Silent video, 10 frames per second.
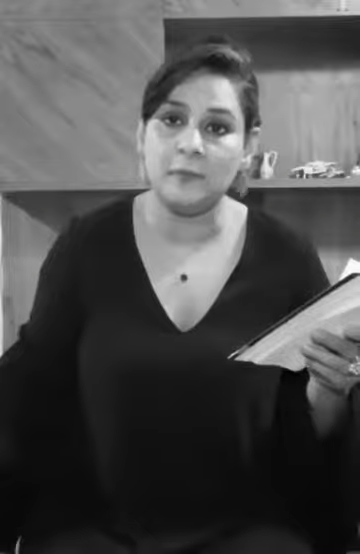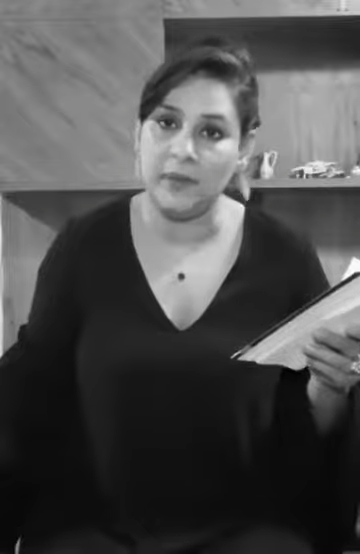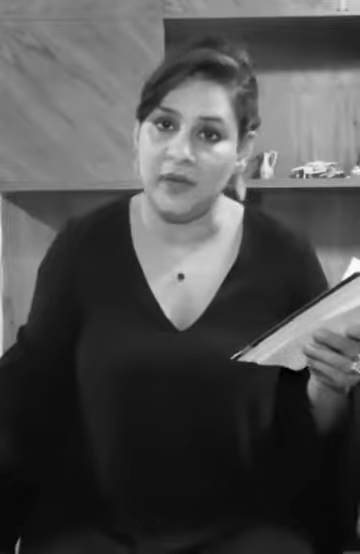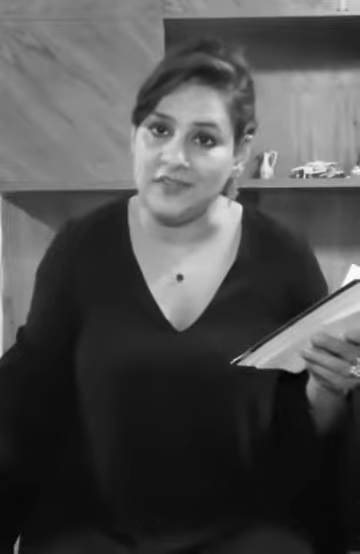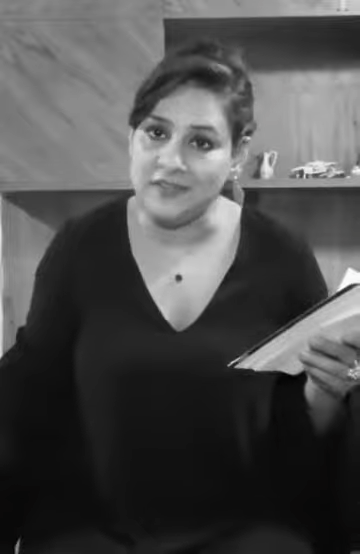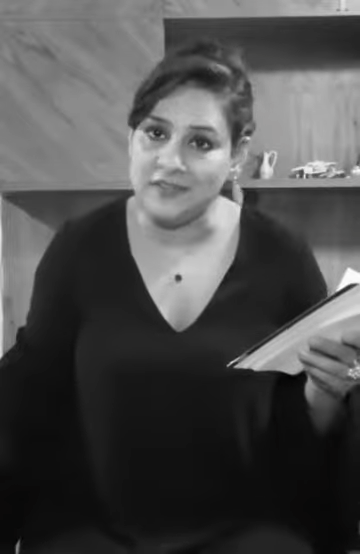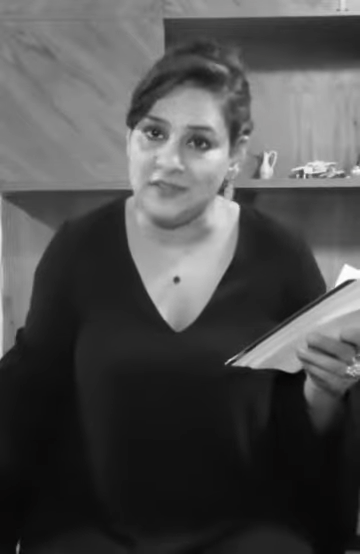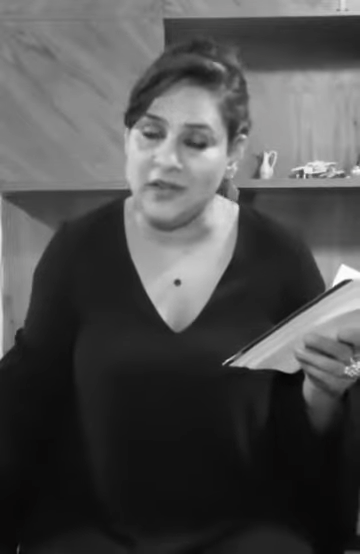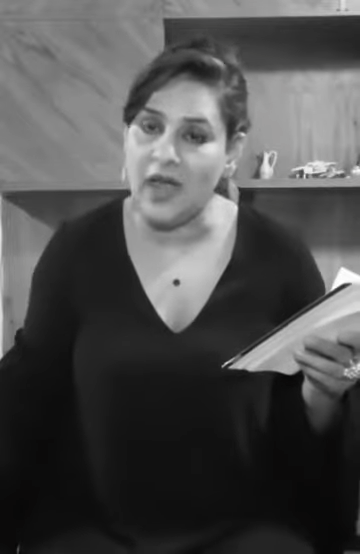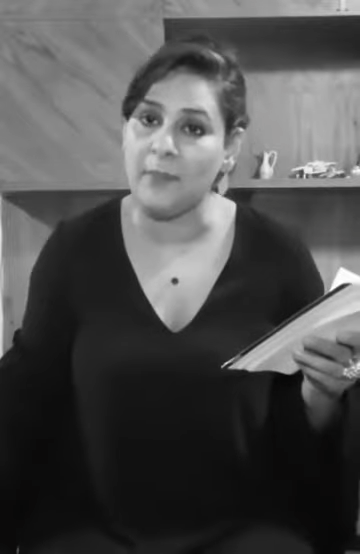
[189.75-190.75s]
but
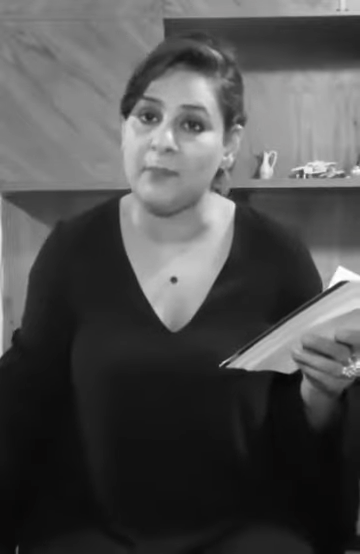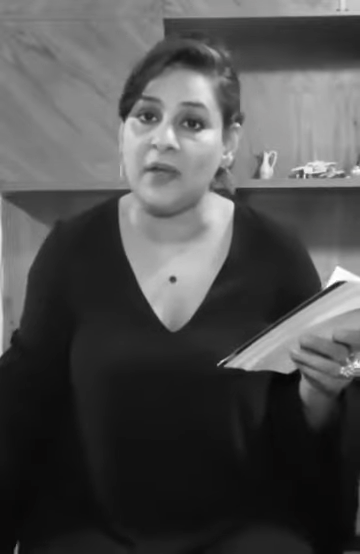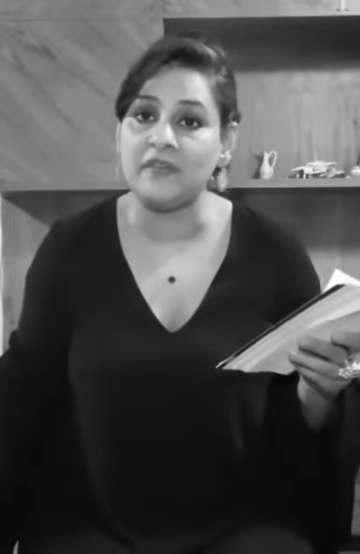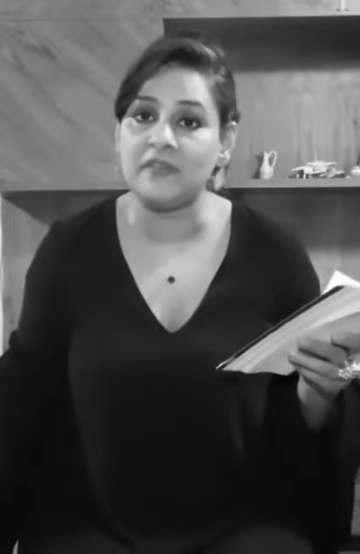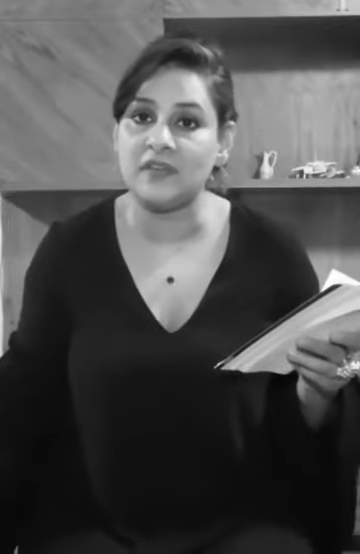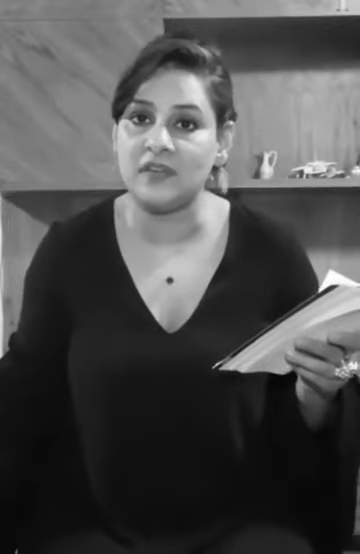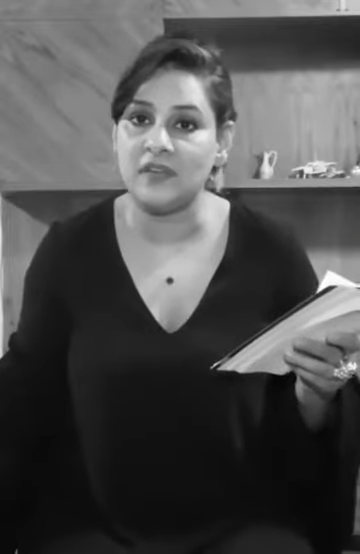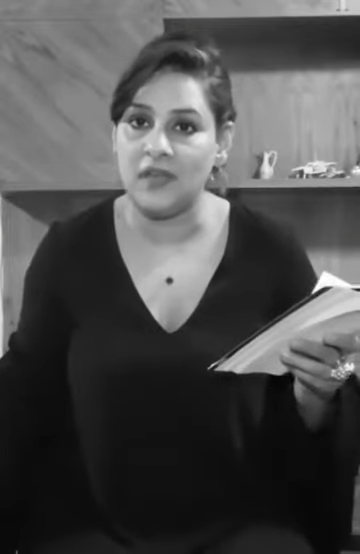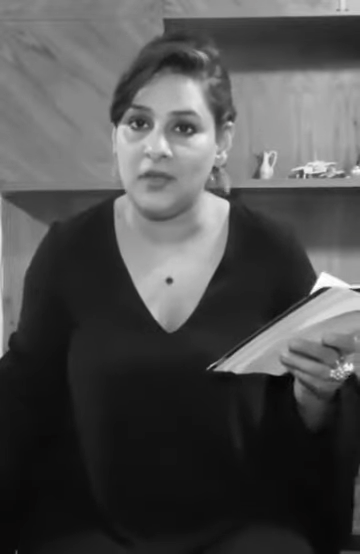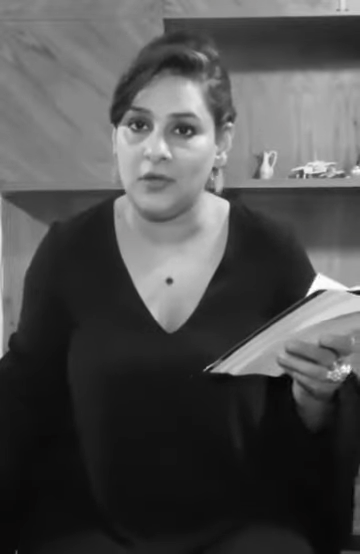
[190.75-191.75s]
I must
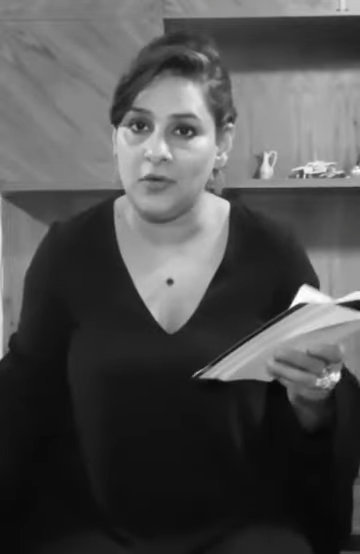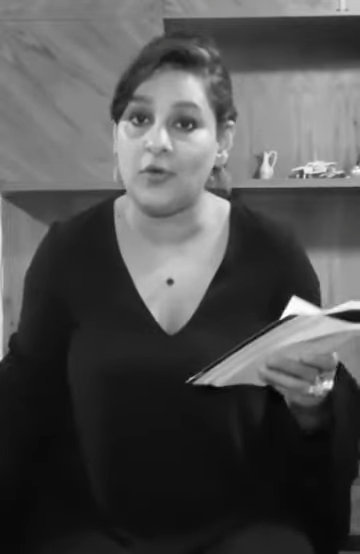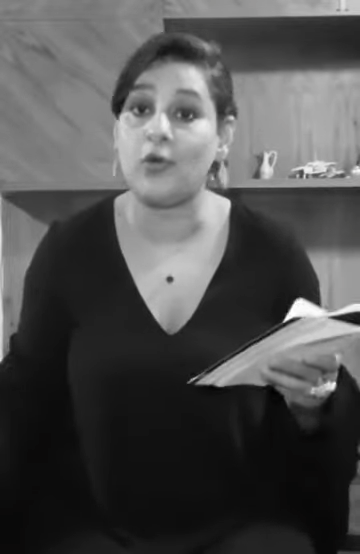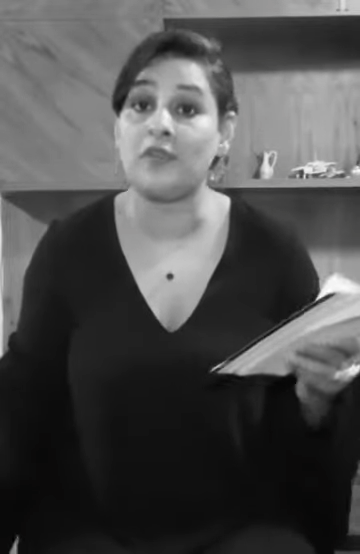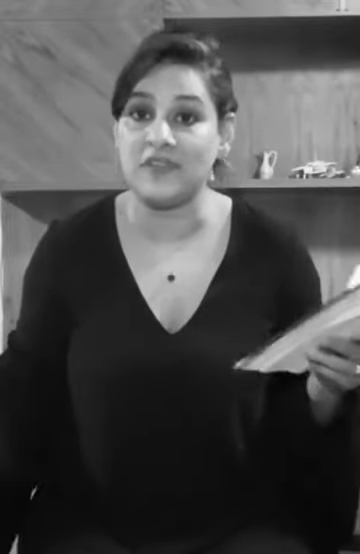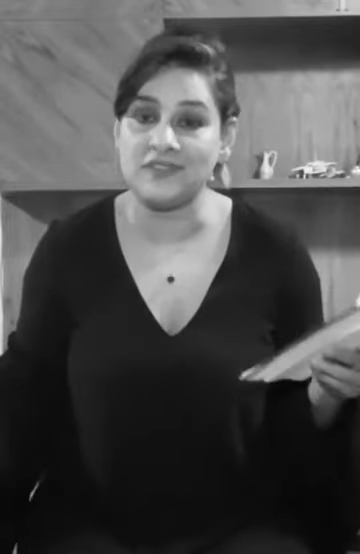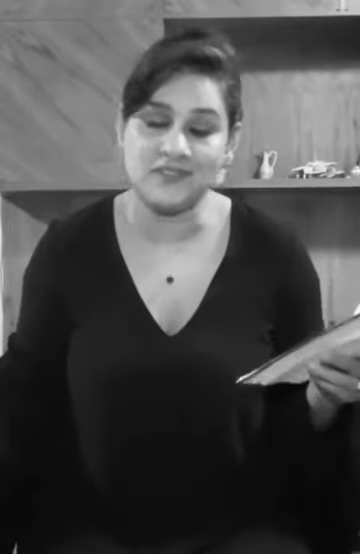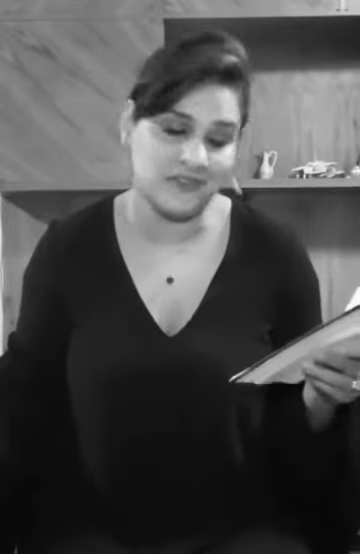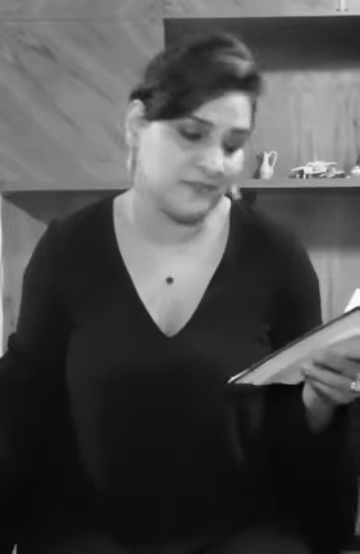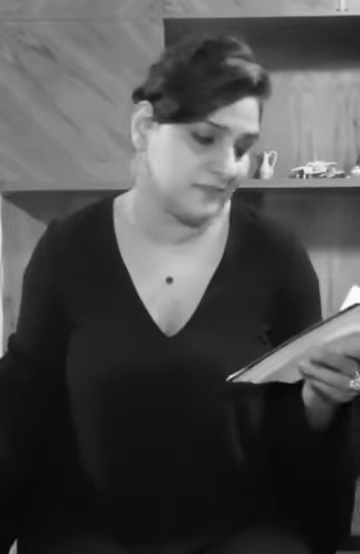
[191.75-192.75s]
cross it.